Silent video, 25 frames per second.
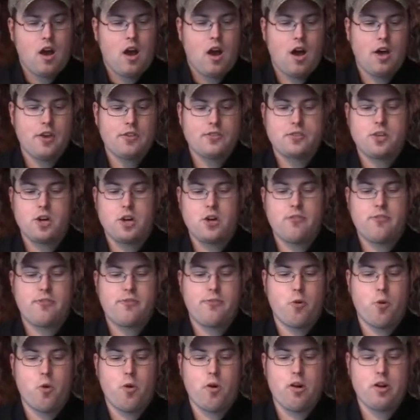also
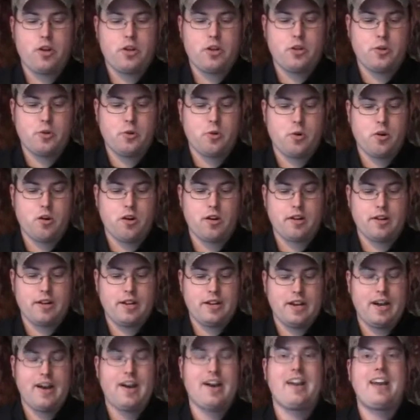for your
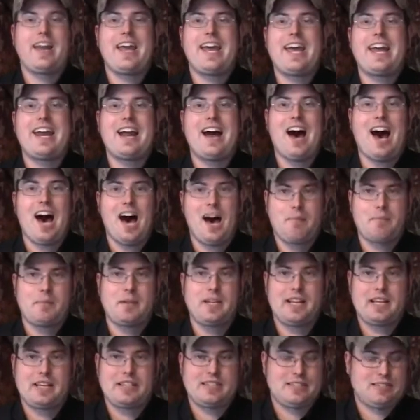gun and
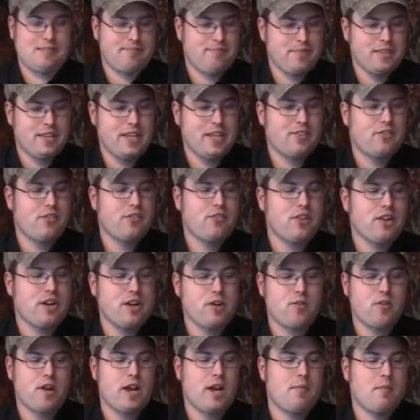optics, this is an
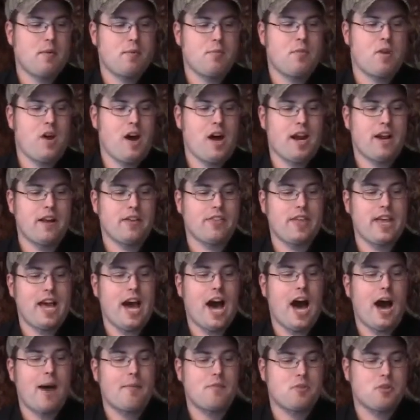incredible product, the
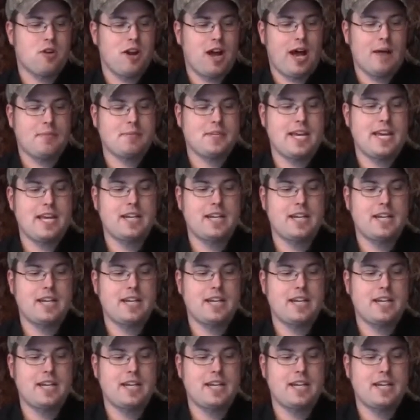OpDrops